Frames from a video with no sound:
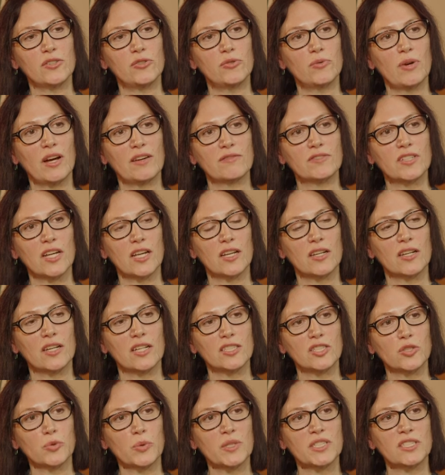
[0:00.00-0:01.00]
you have done a
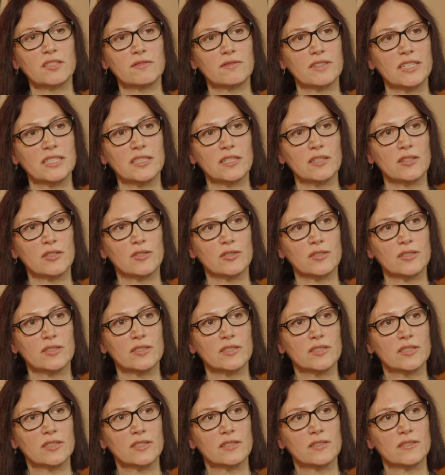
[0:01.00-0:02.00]
Twitter read-along
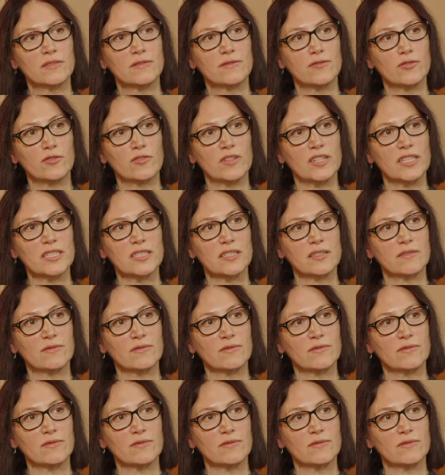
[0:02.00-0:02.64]
for it,